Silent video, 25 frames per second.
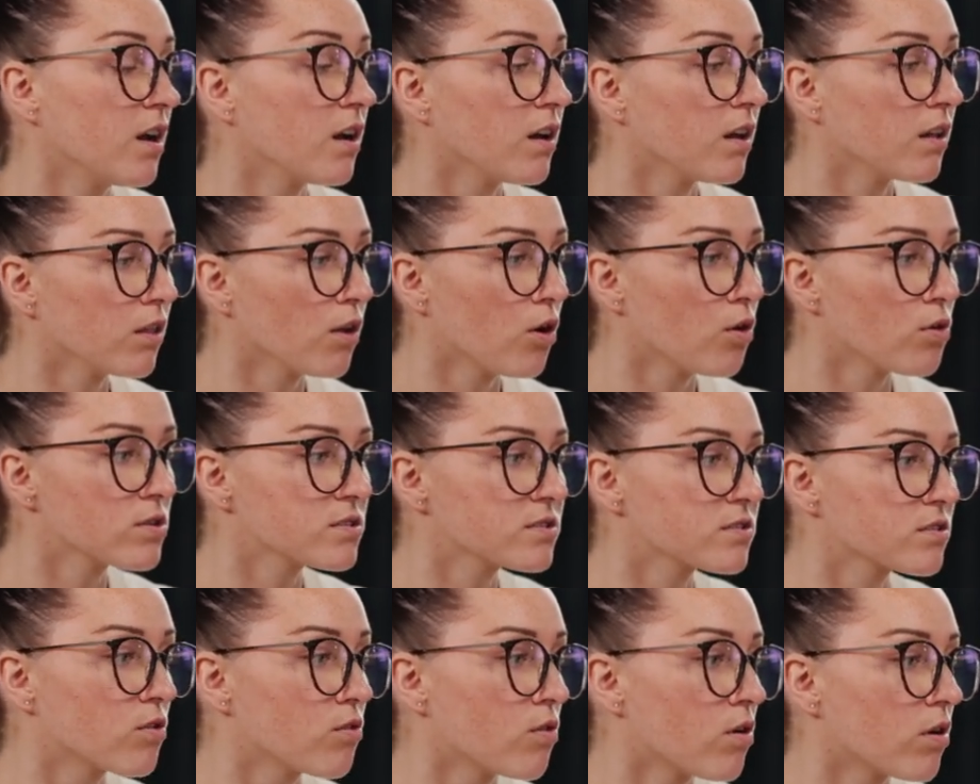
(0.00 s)
A lower
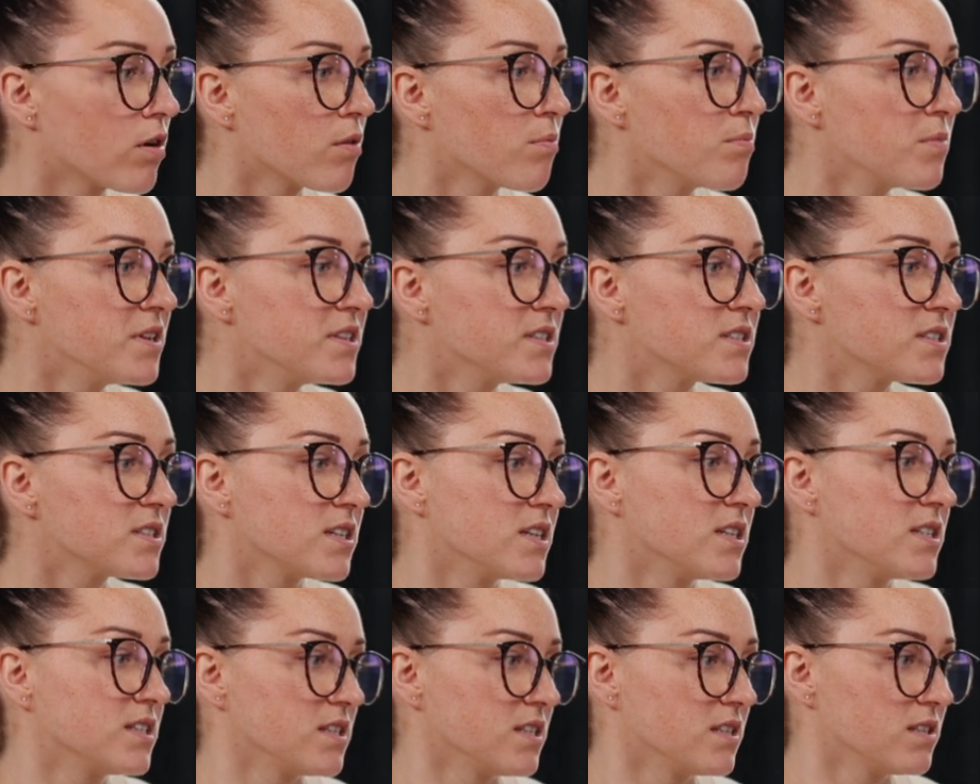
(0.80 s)
score means
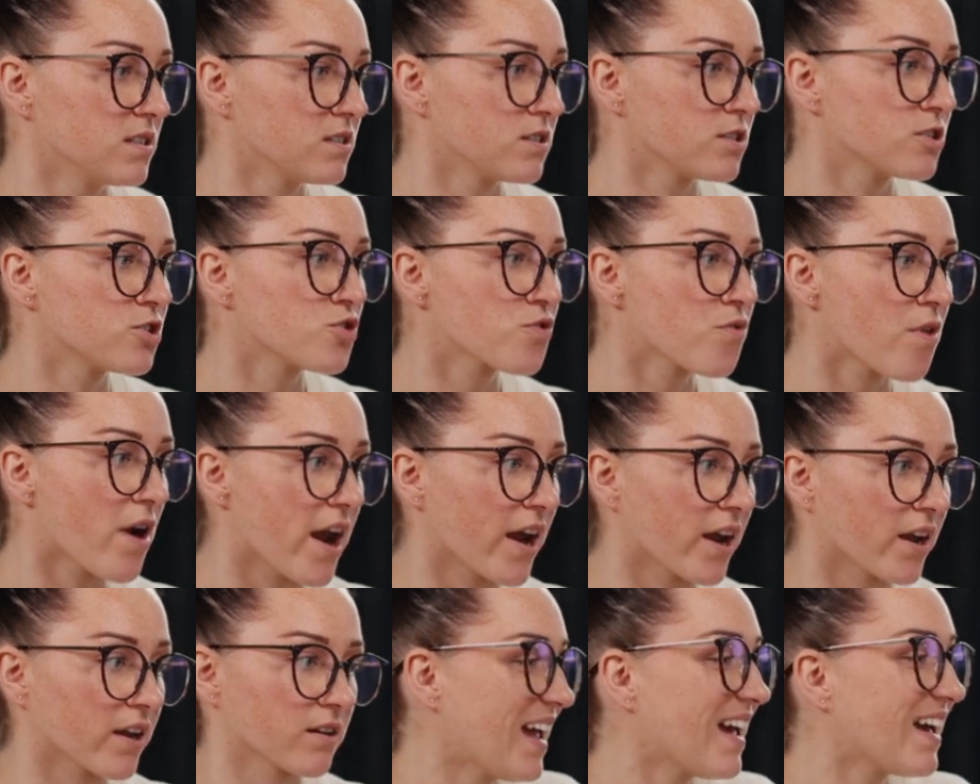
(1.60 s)
it's easier to
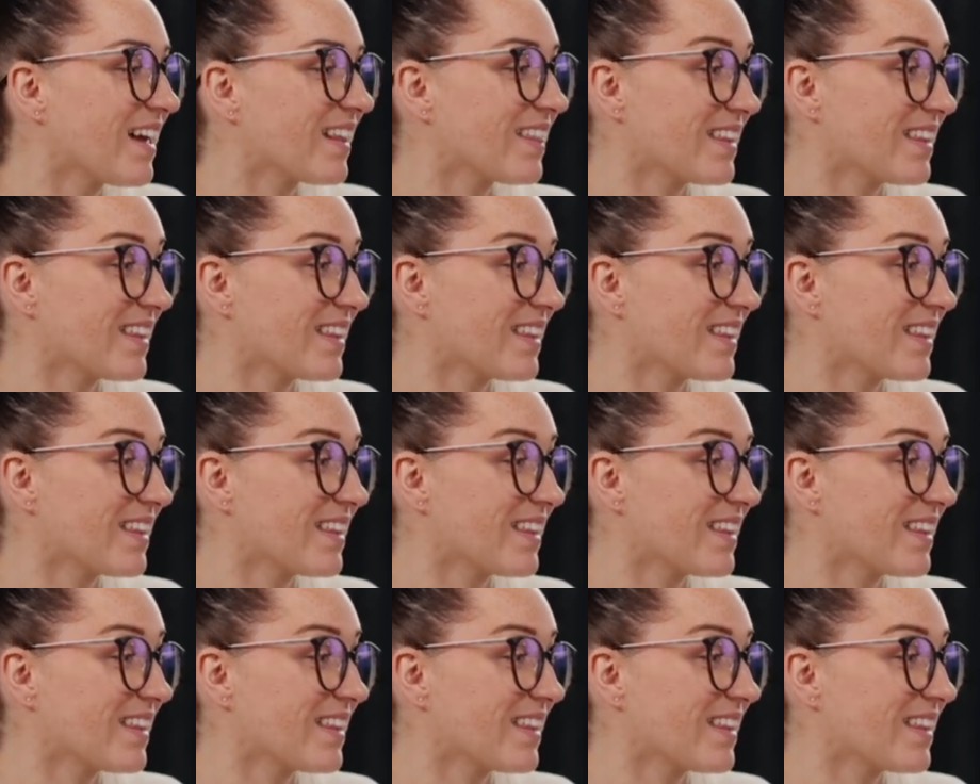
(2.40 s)
rank.